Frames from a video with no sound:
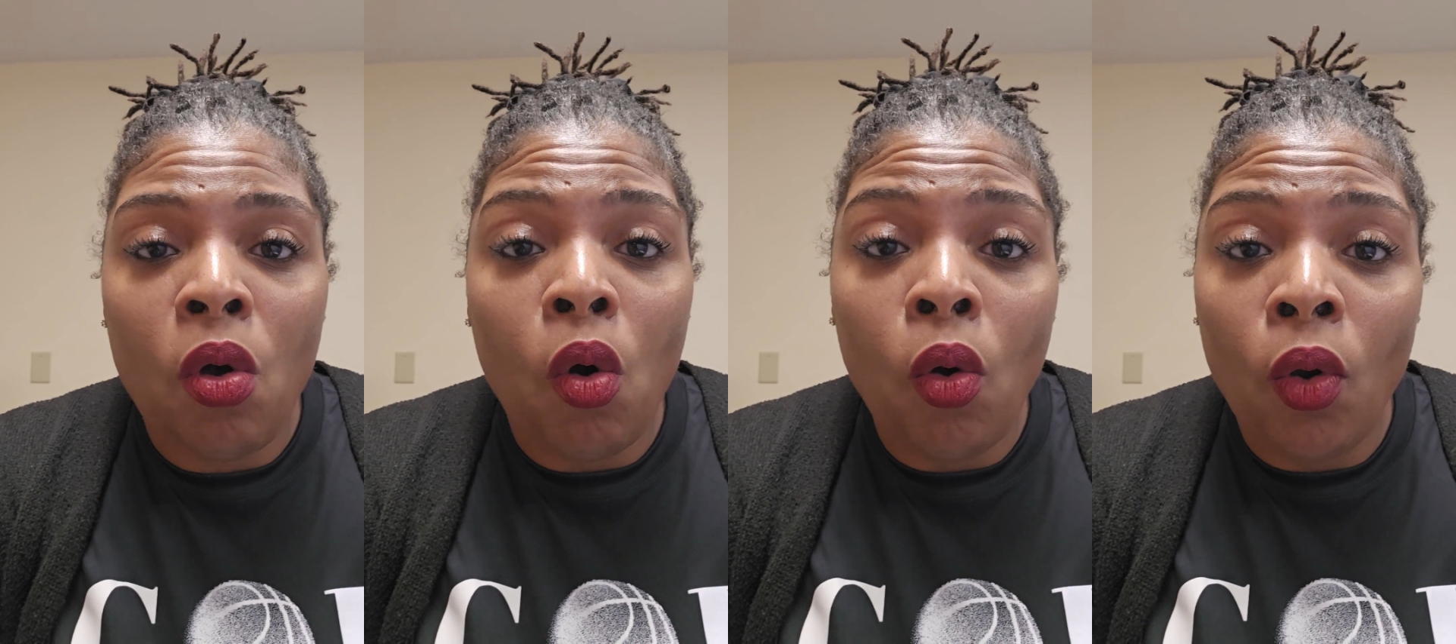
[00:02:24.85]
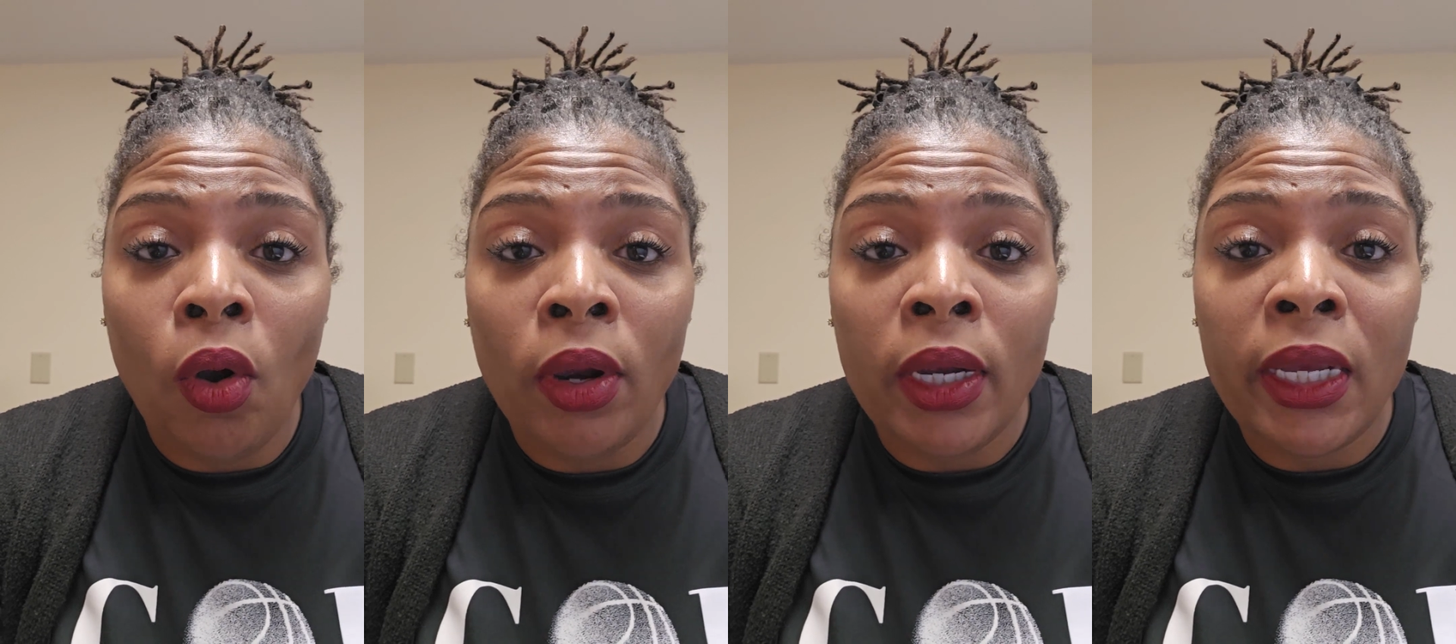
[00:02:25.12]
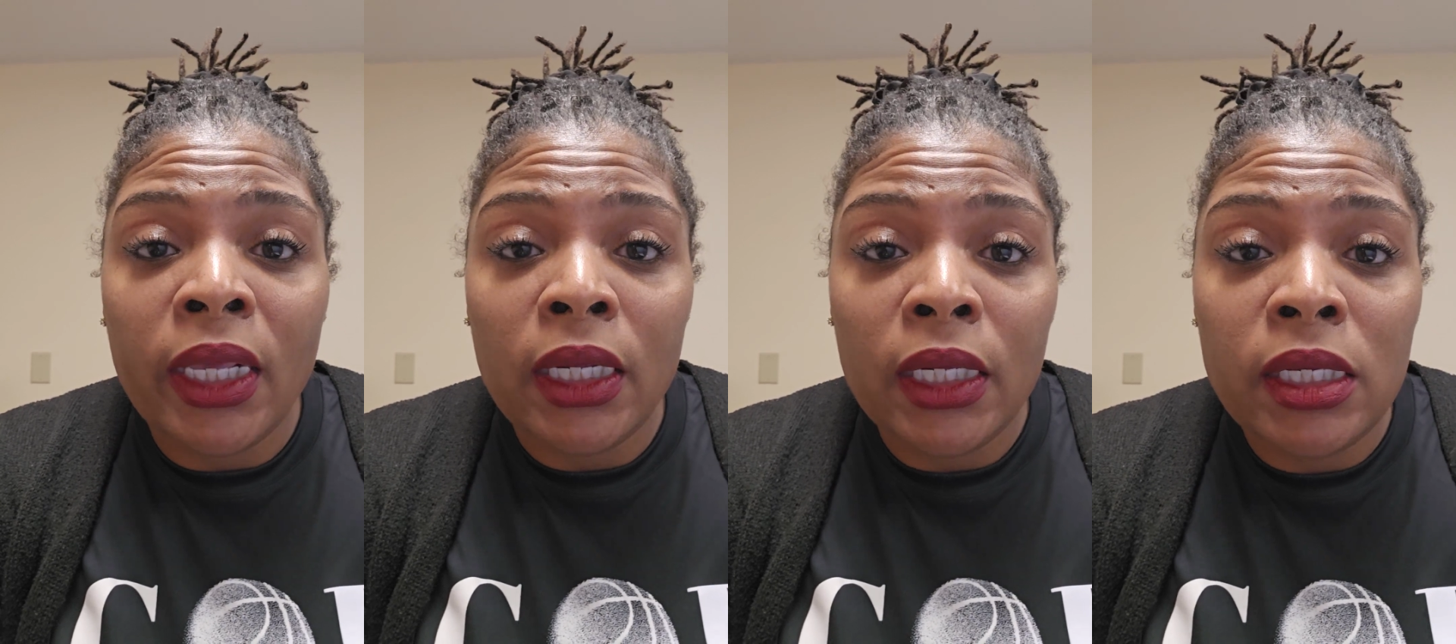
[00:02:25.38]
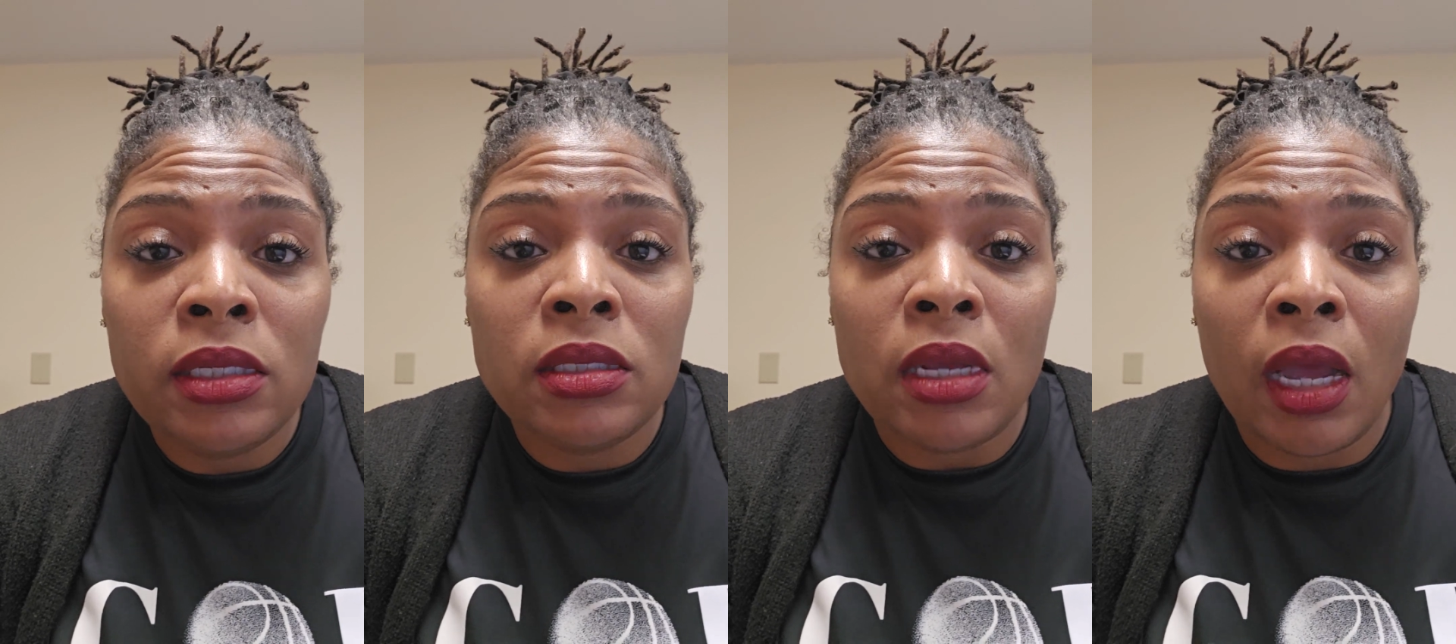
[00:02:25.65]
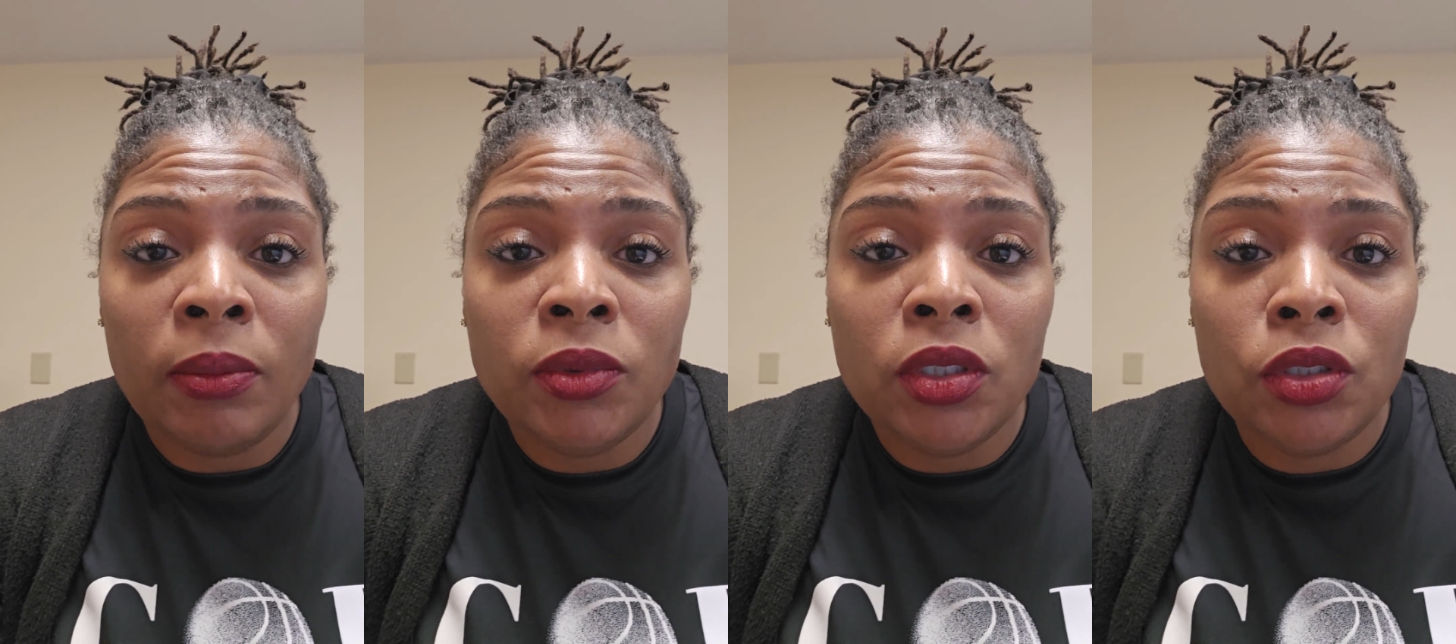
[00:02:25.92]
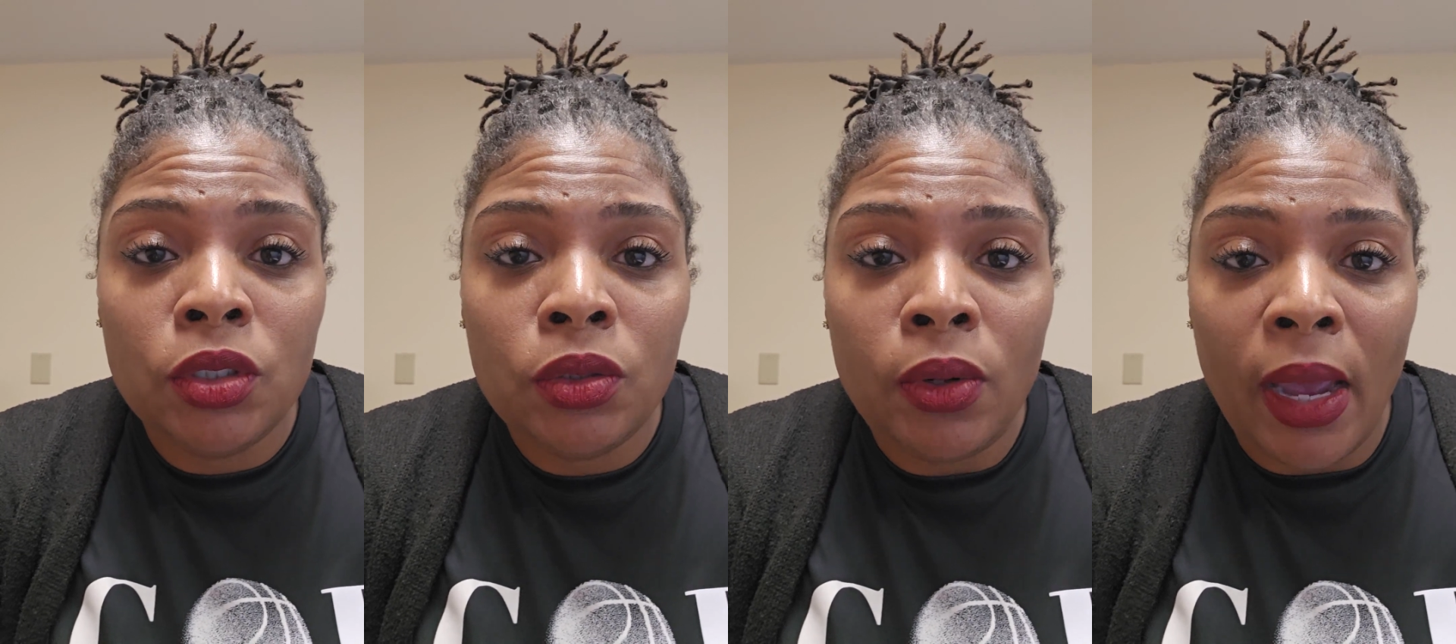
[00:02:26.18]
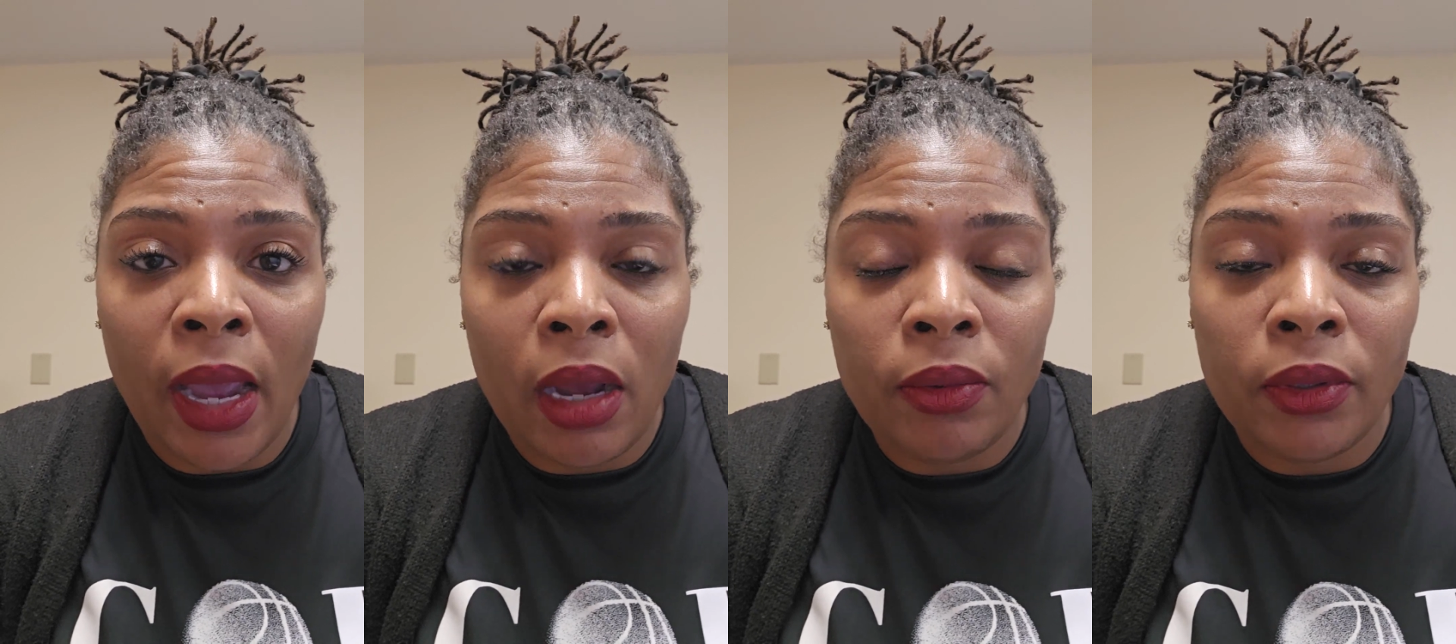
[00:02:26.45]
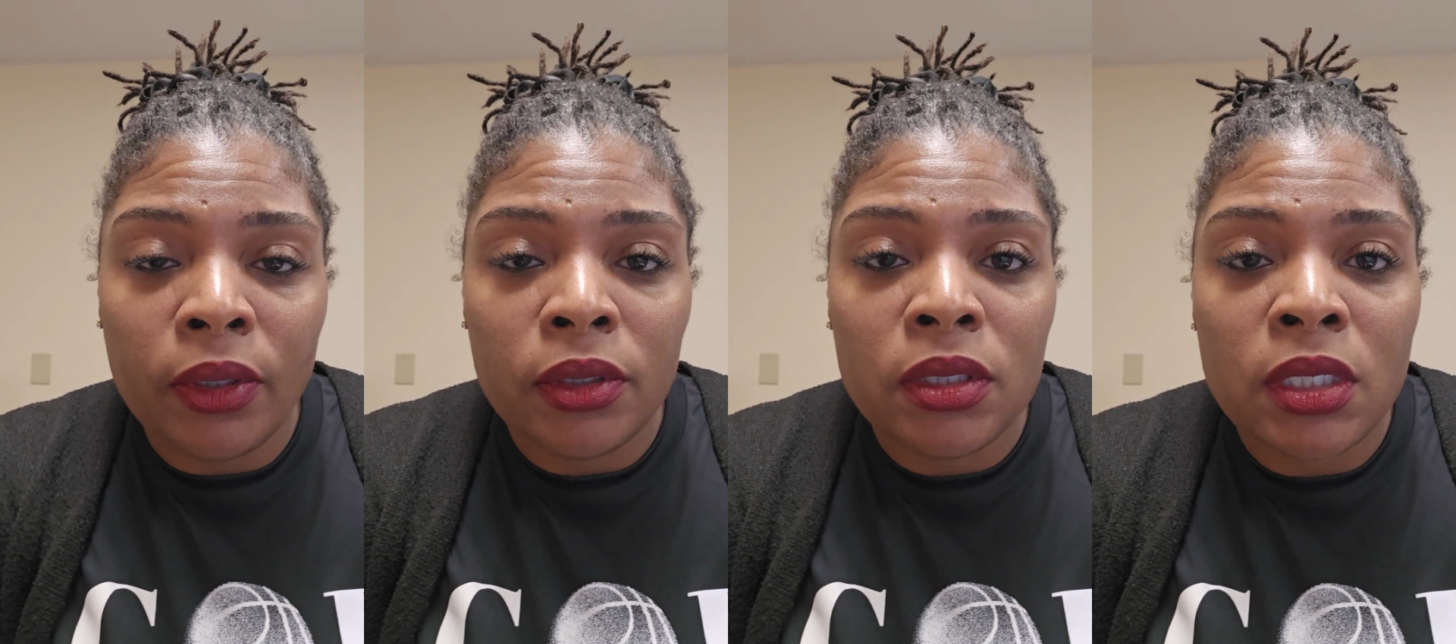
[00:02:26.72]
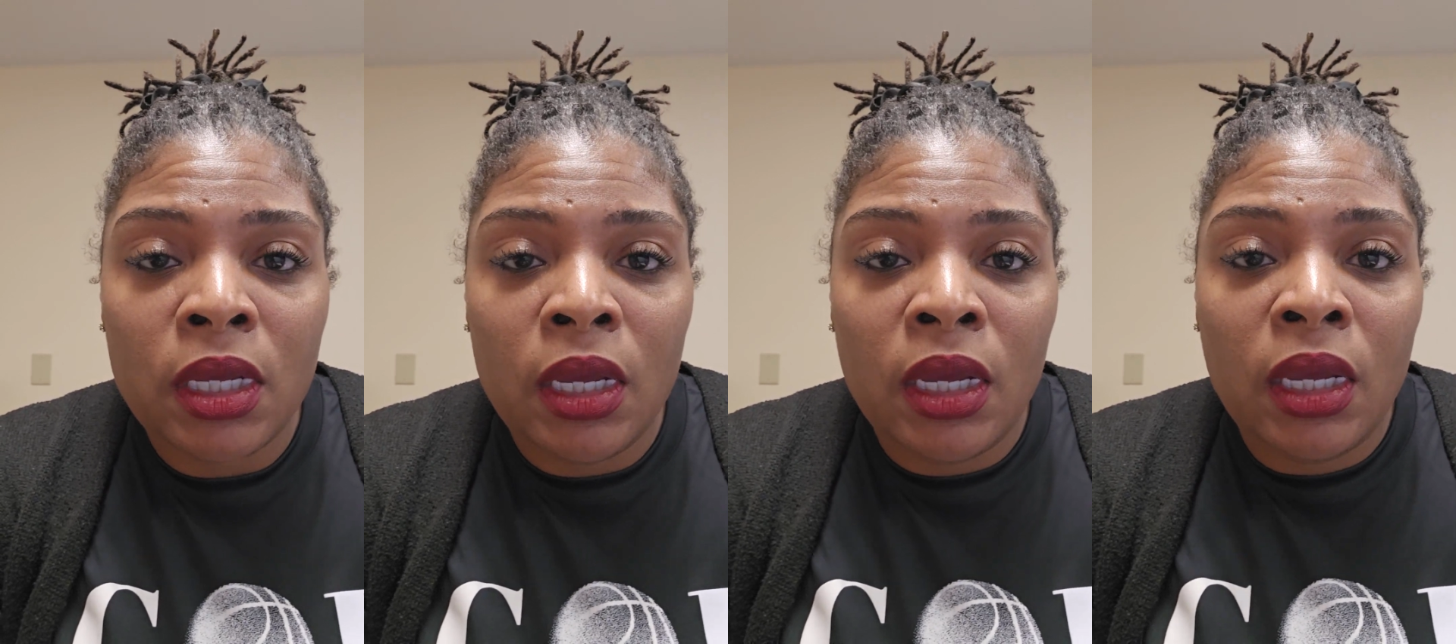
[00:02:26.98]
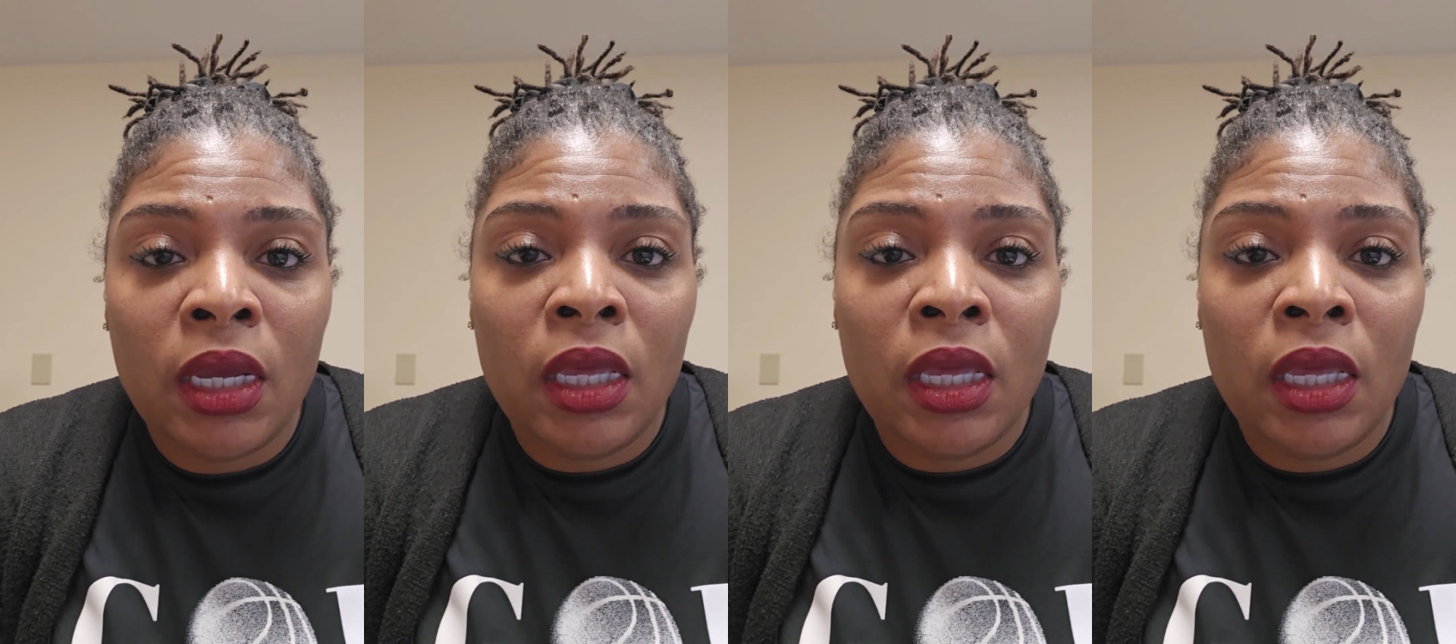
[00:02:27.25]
or at least up to 2 hours.